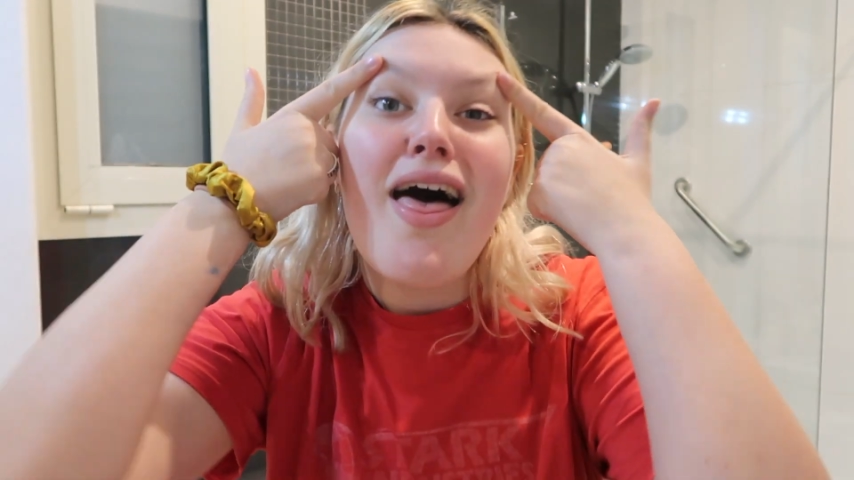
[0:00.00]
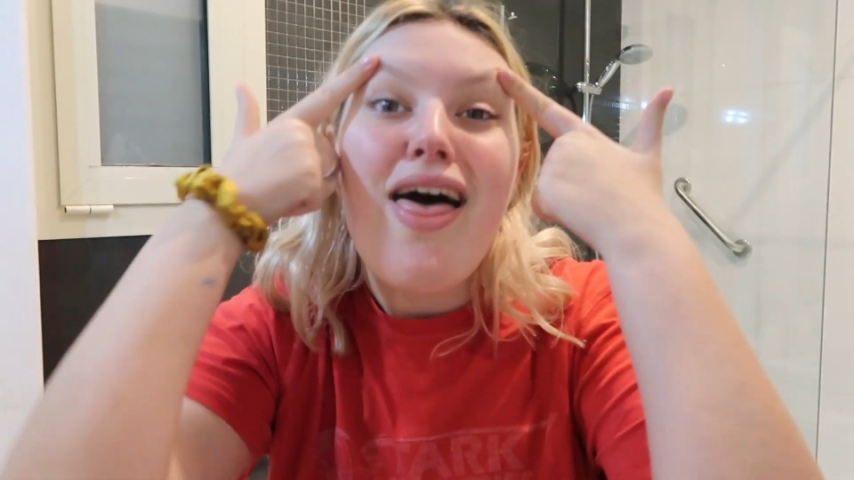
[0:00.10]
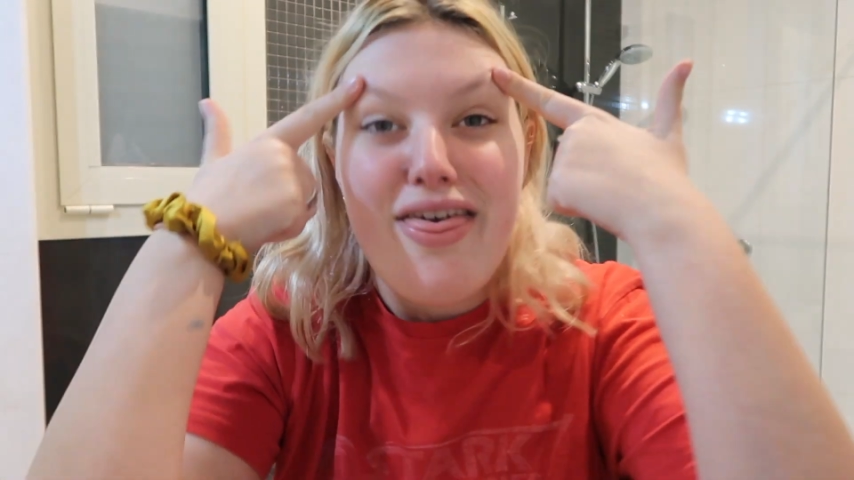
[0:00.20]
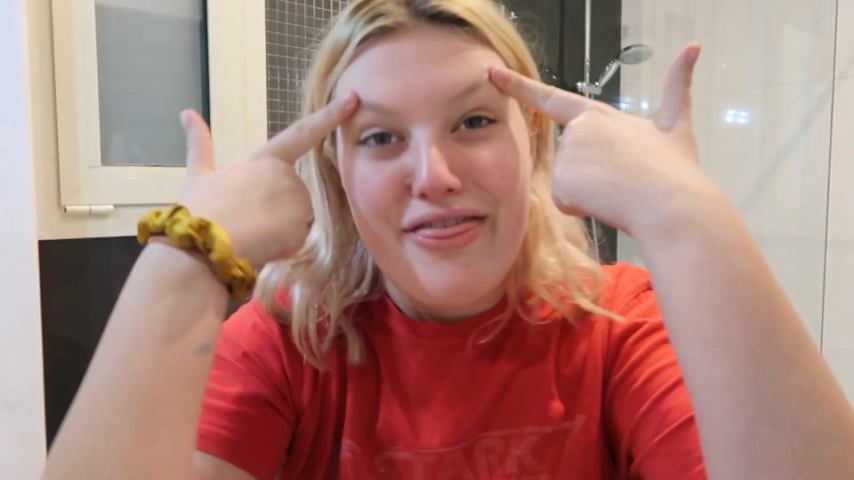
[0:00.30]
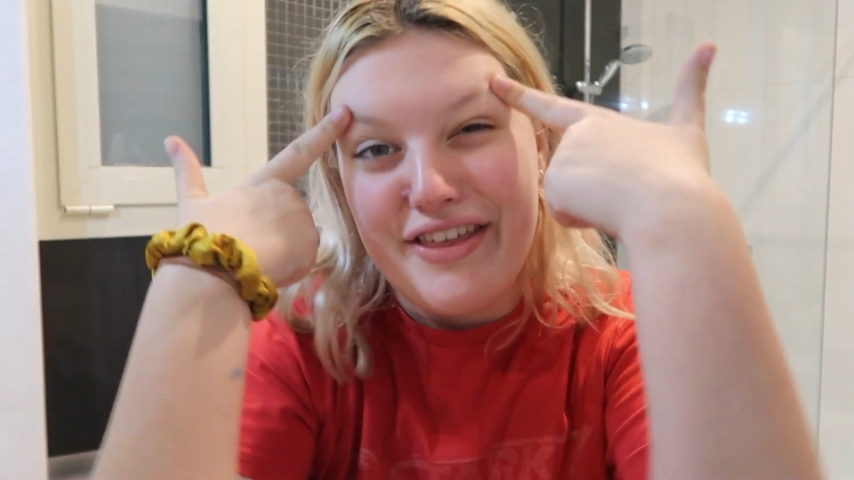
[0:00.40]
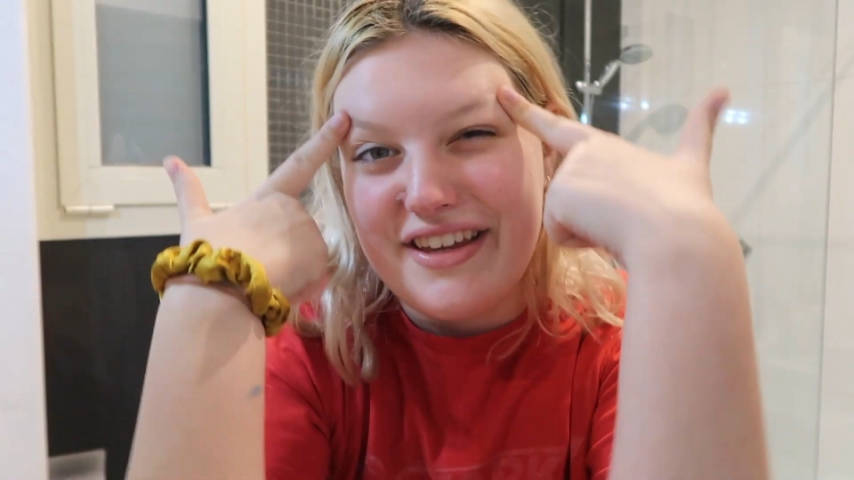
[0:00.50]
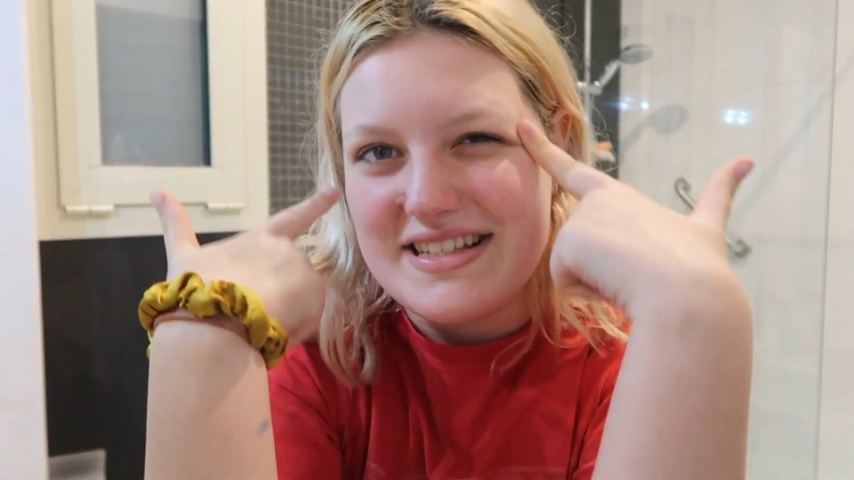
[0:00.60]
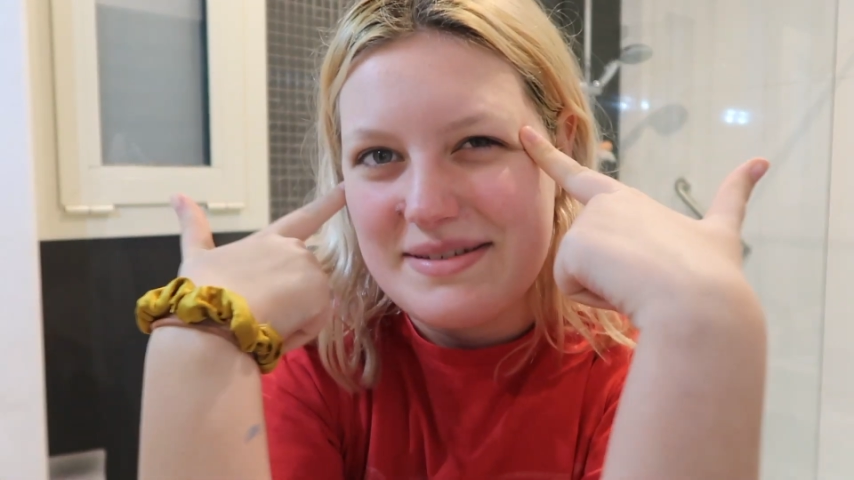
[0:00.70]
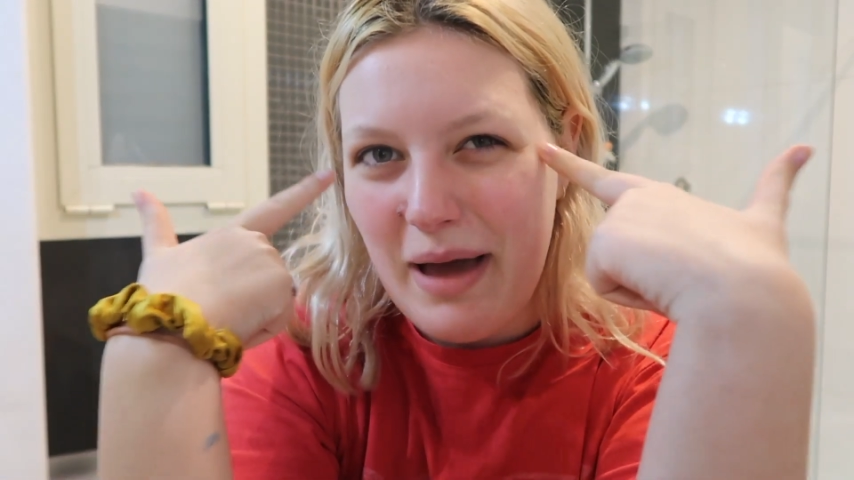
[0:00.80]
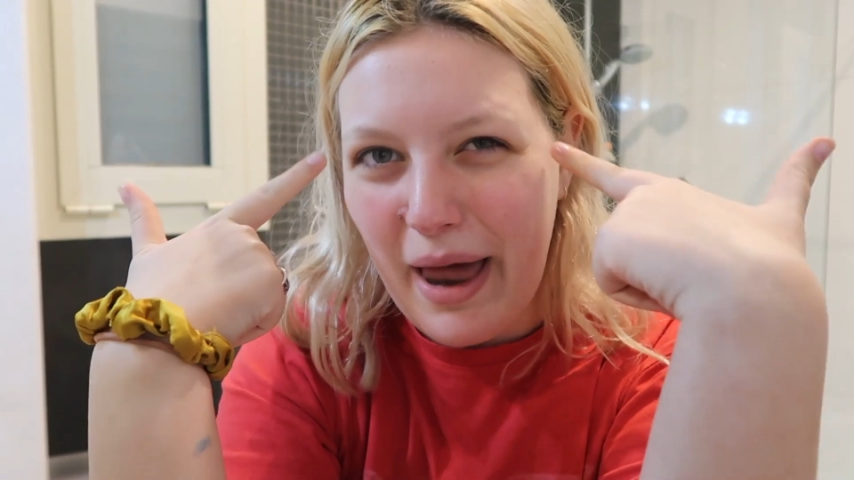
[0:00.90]

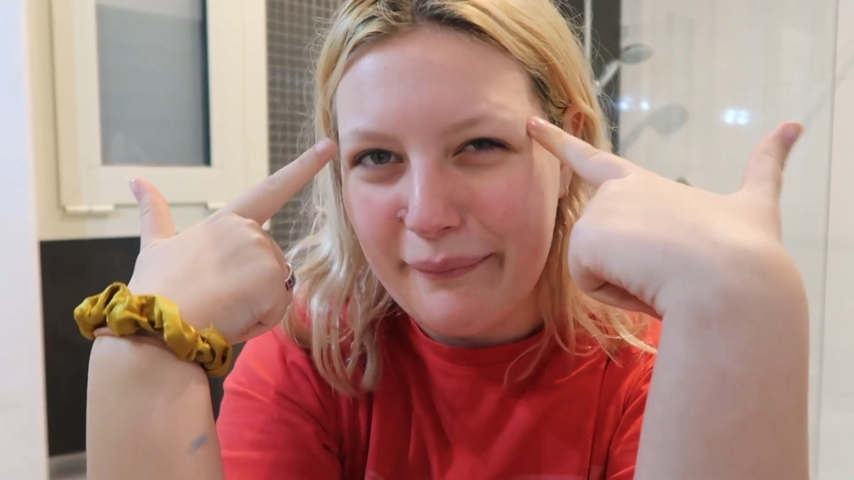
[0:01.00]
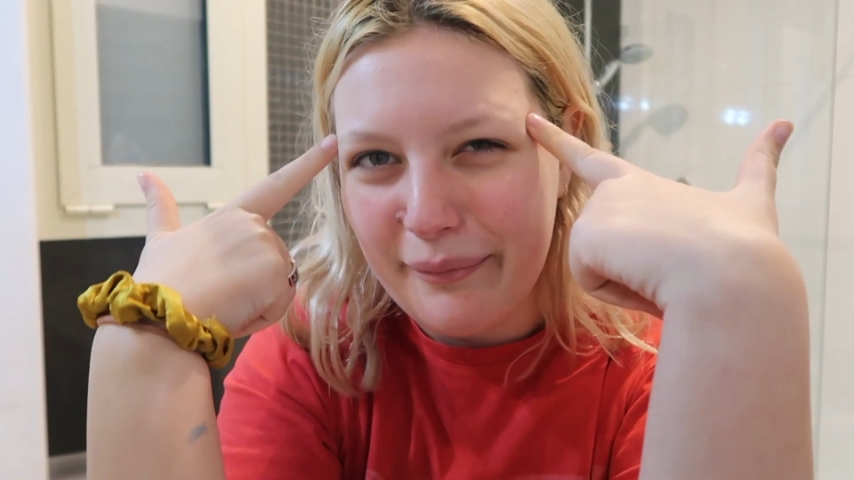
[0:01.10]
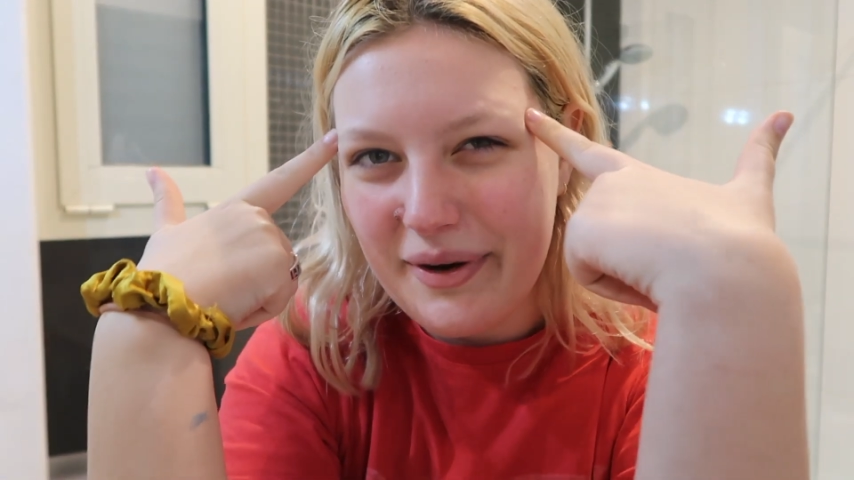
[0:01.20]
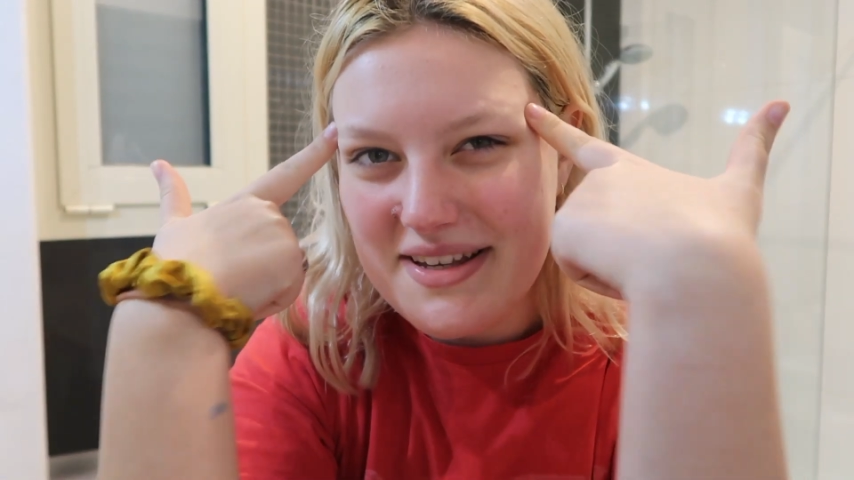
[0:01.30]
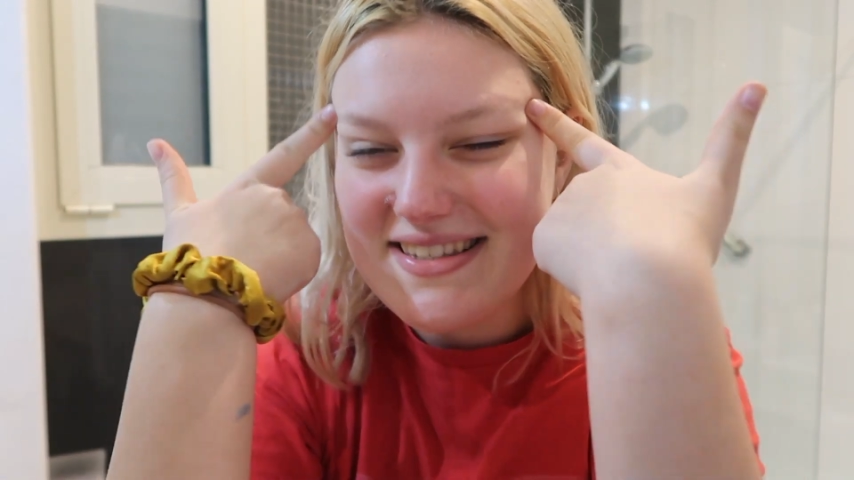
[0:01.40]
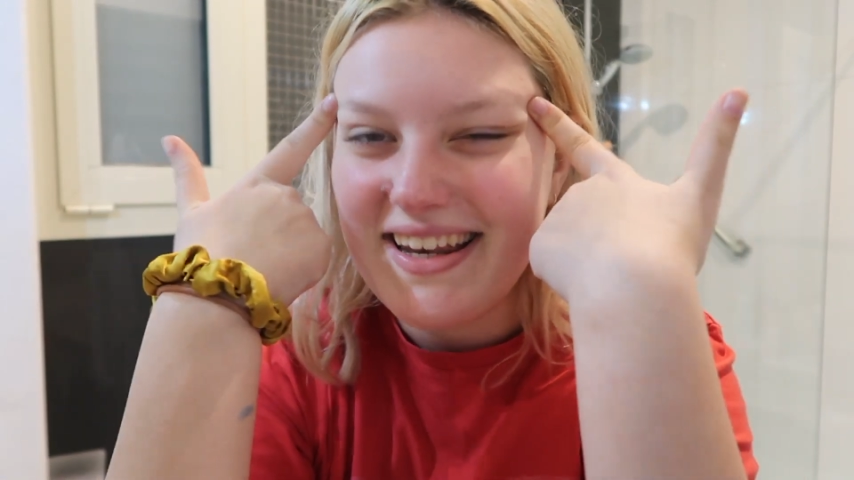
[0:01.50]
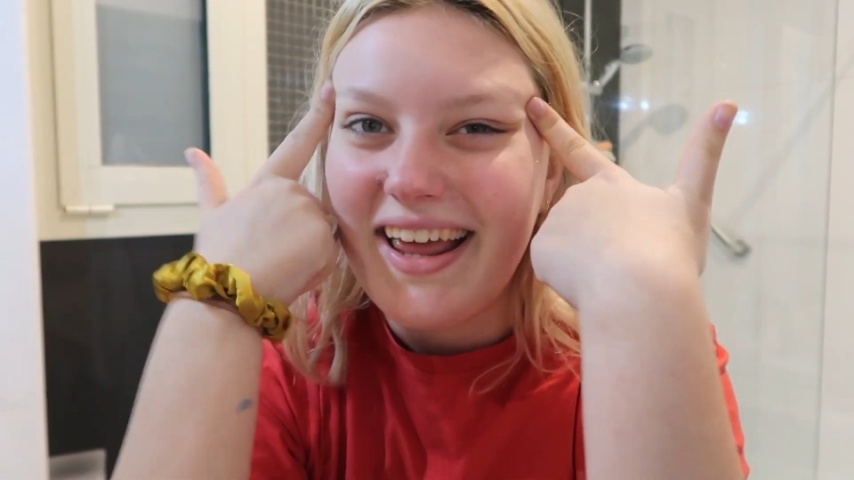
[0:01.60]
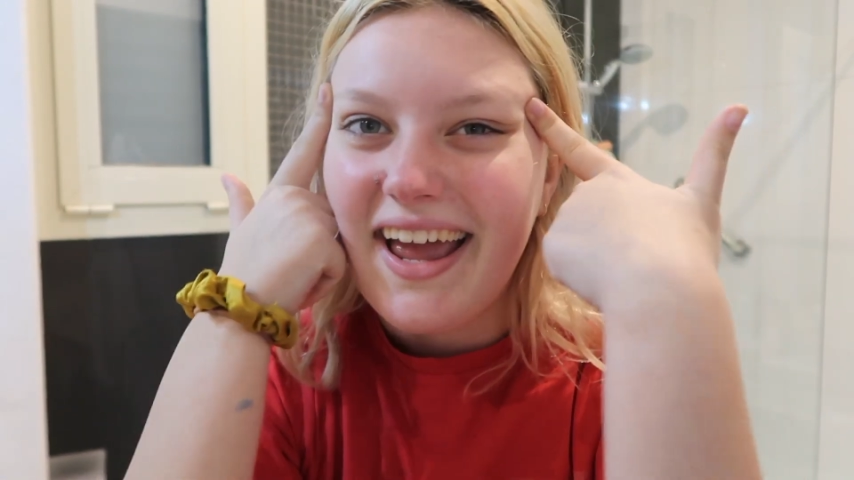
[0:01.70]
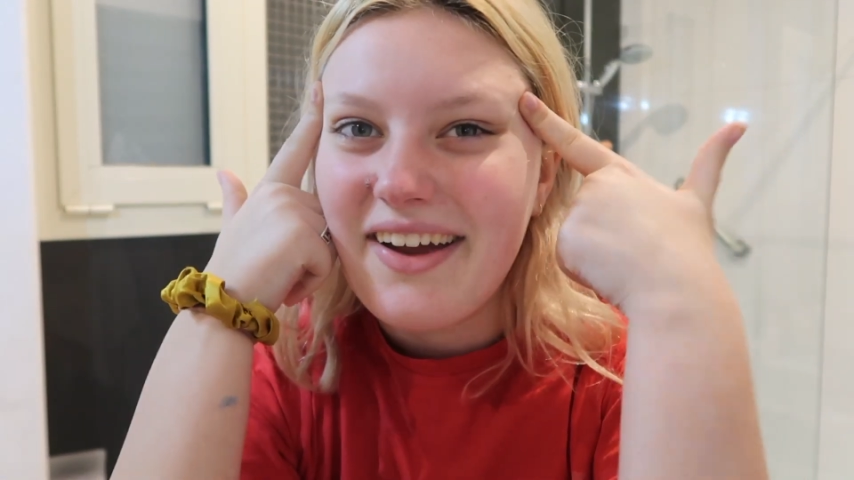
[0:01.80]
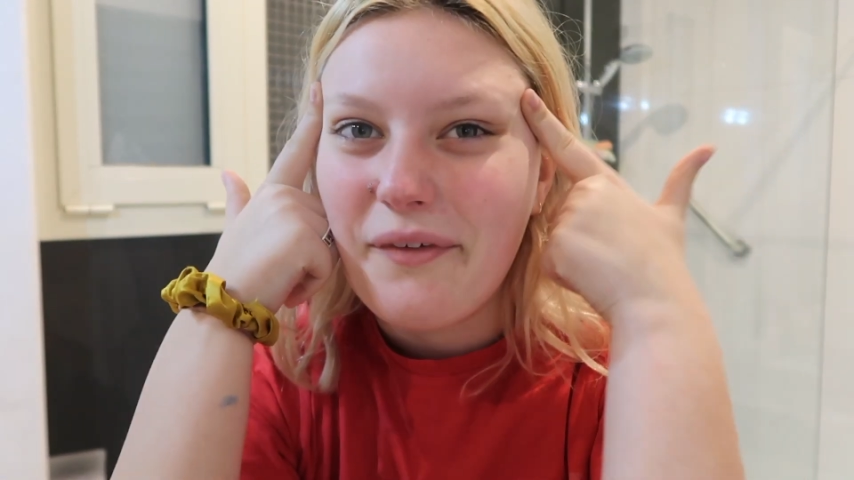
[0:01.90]
these bad boys today,